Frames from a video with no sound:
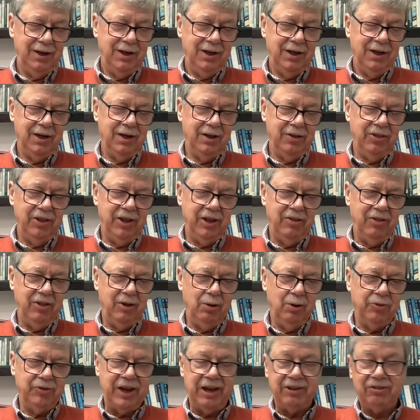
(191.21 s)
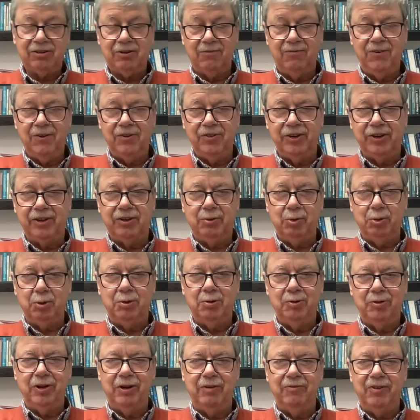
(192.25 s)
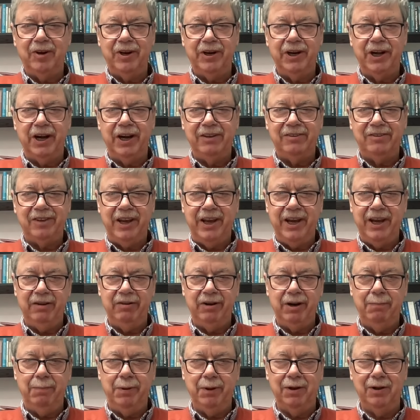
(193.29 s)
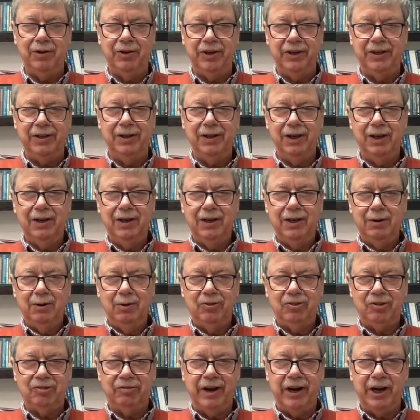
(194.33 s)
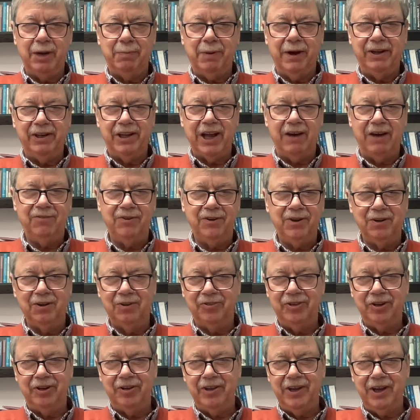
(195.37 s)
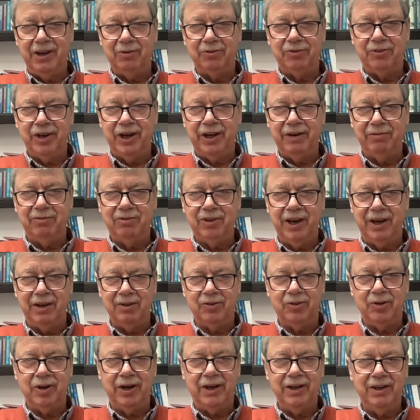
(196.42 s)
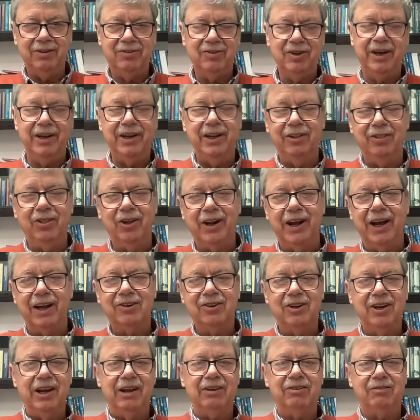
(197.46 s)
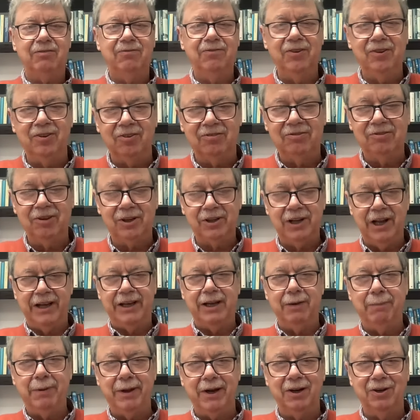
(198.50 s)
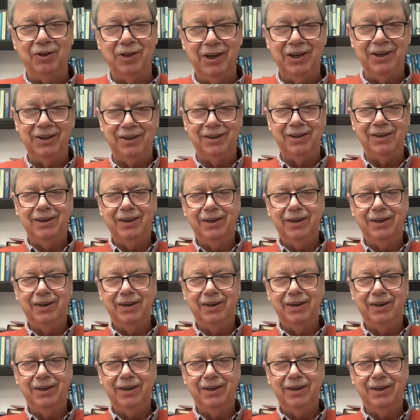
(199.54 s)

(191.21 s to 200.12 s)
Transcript: And then there was astrophysics, which was in a very nice, airy building surrounded by daffodils on the outside of town. So I decided that actually astrophysics looked like a better deal.